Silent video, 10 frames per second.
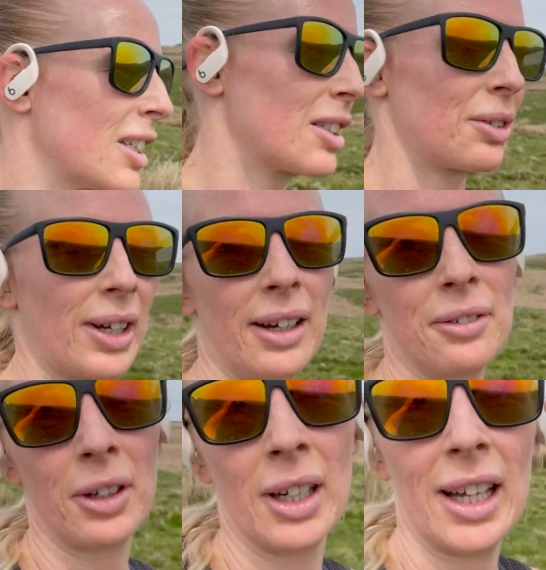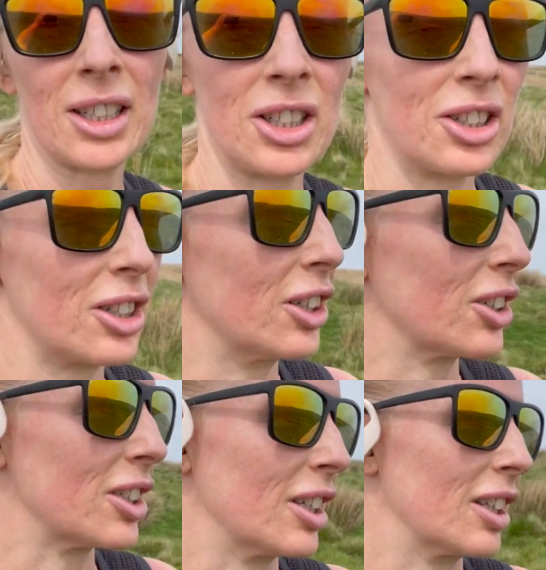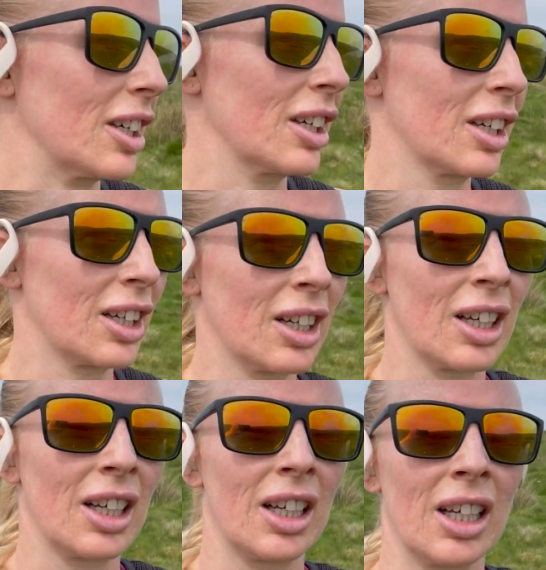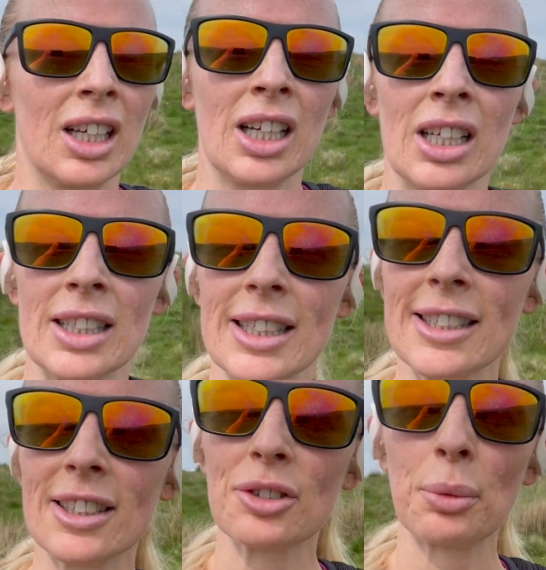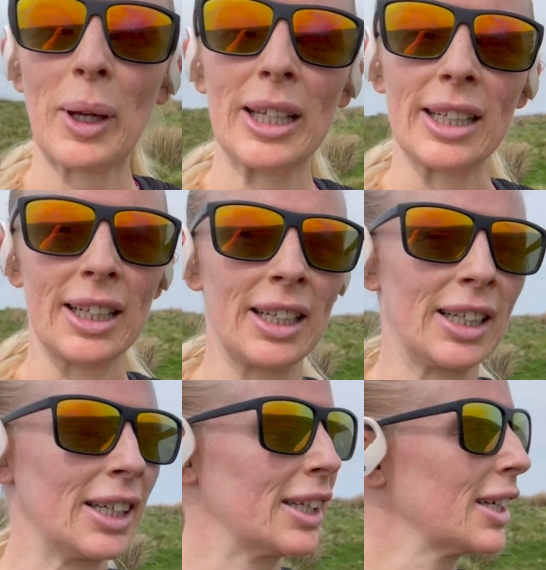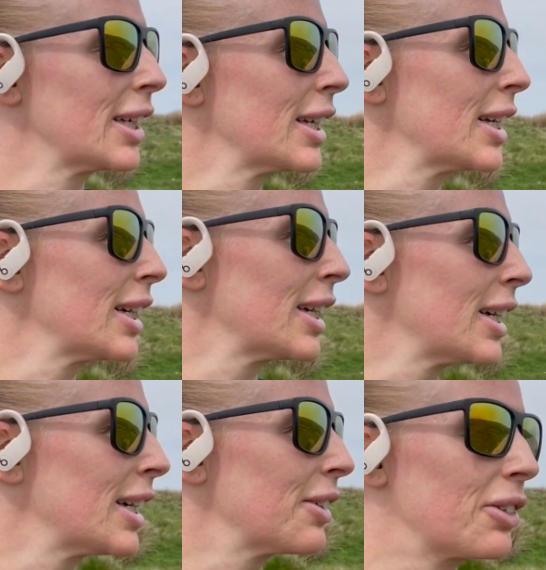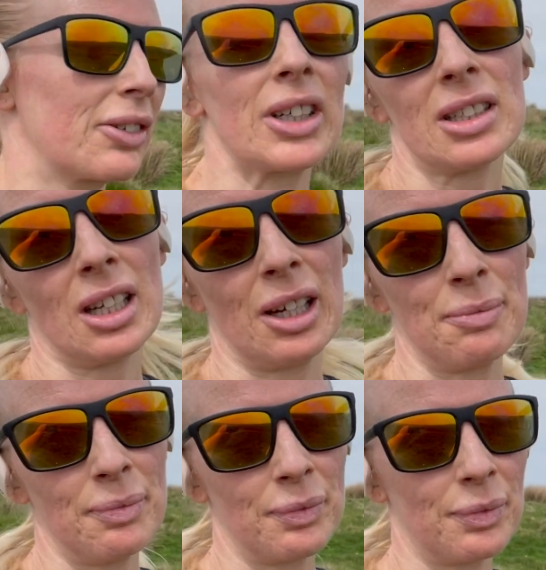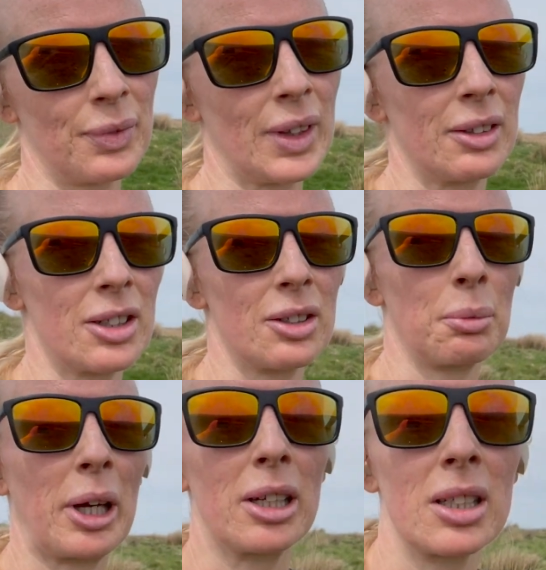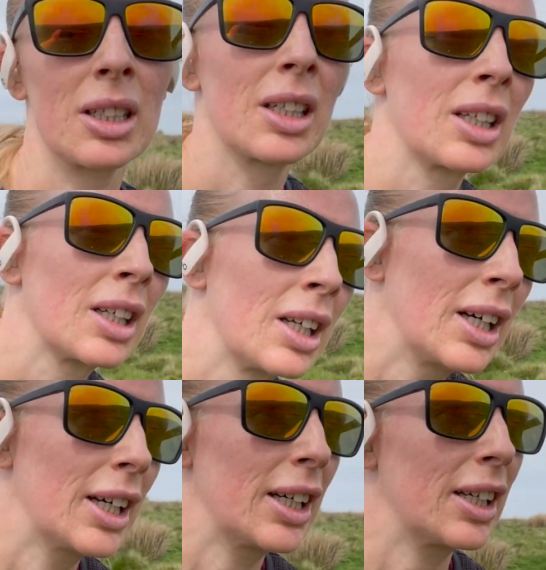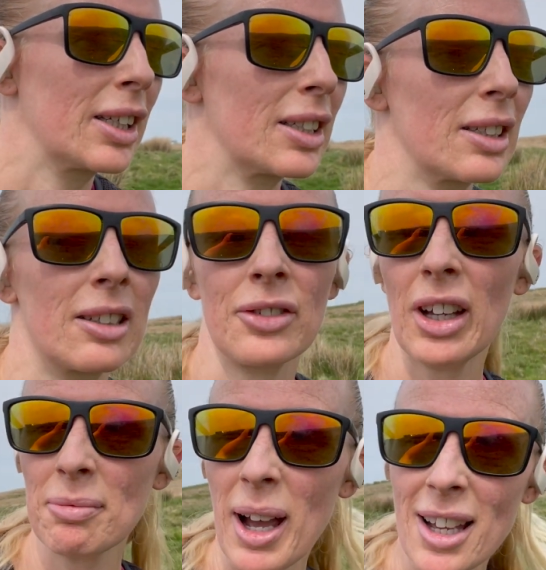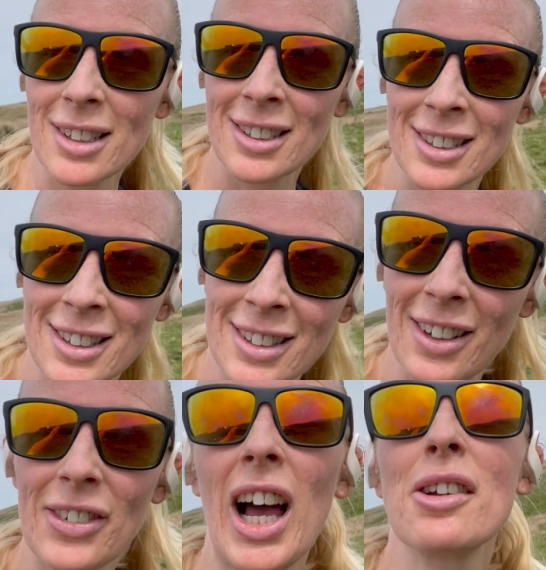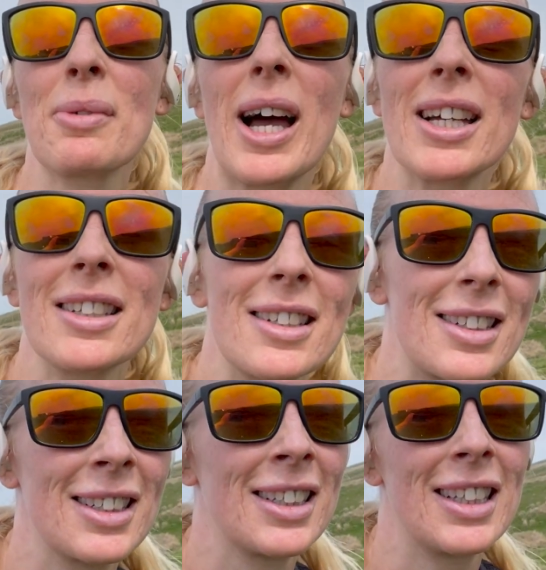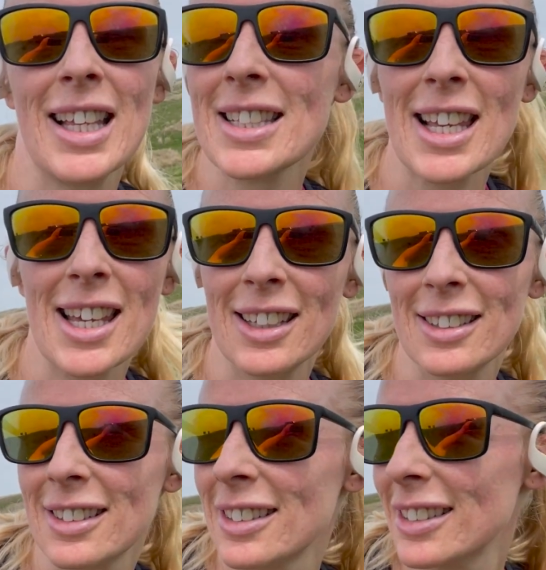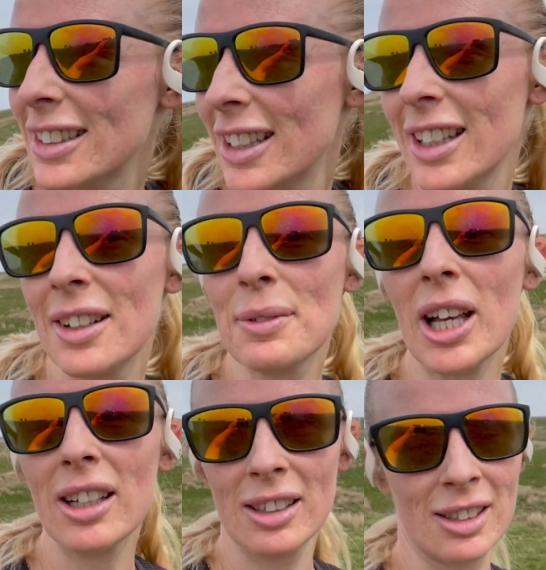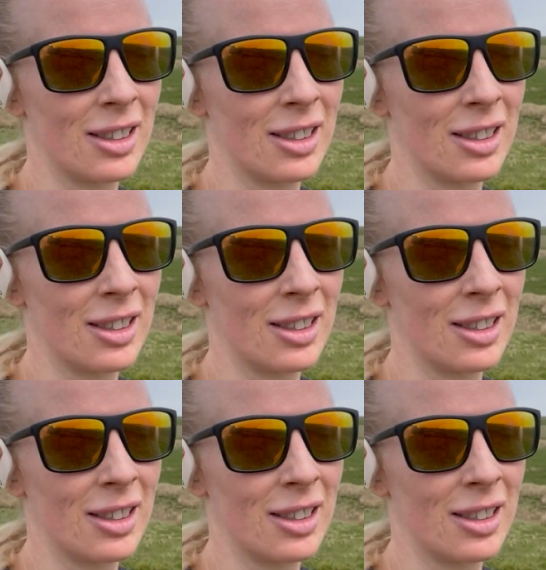So I have actually just looked at the distance remaining for the first time, which is not bad. And it's 5 miles. 5 miles. That's it. And then I'm done.